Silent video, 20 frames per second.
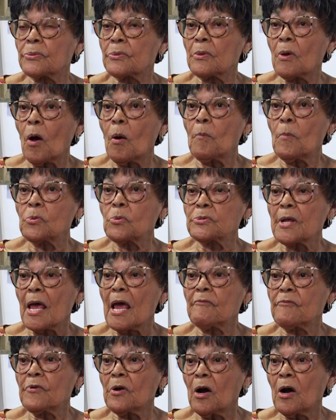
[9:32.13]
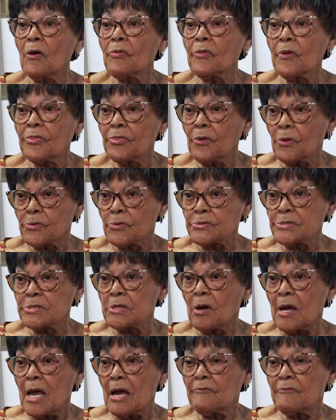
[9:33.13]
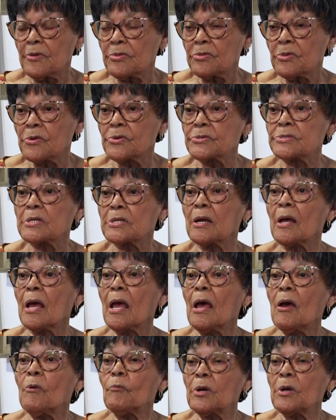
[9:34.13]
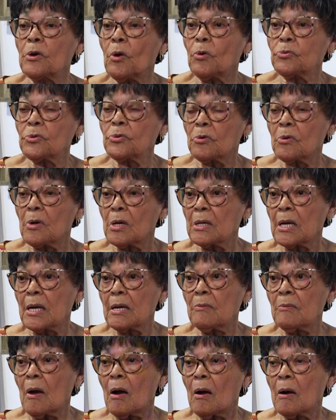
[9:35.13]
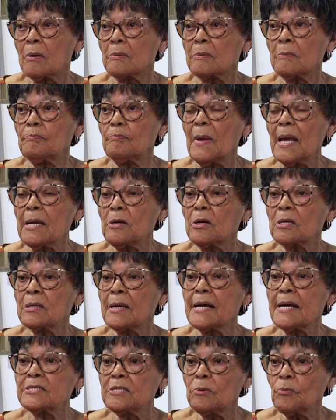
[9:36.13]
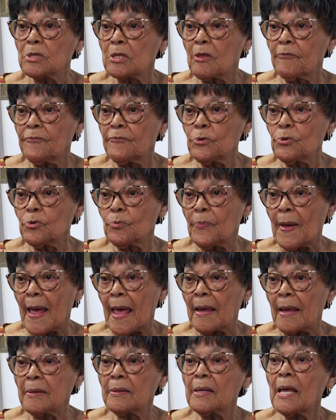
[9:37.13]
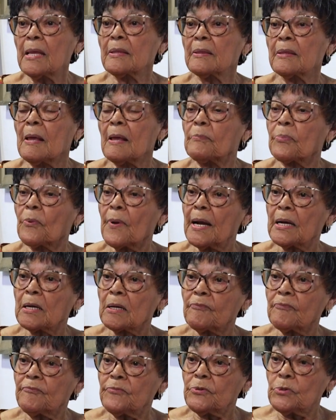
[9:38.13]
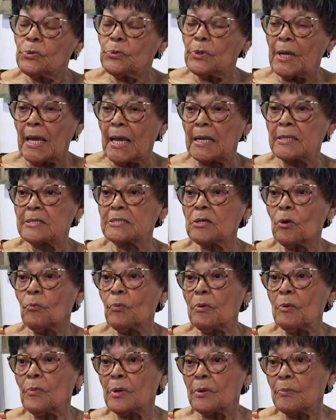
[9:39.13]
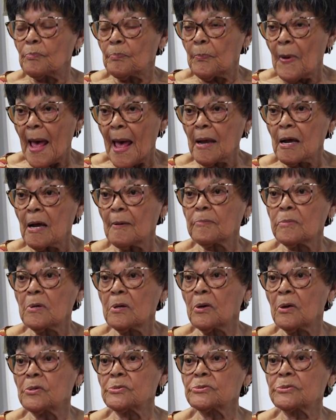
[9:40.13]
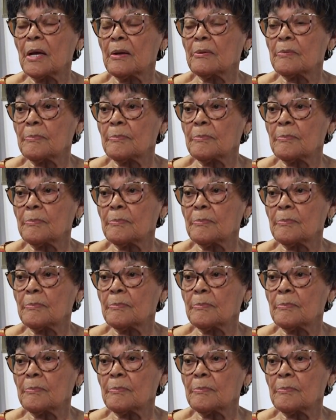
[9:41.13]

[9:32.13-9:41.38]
almost every other Thursday or every Thursday. We go to make connection with the food bank. They bring food in, so we would pack up clothes,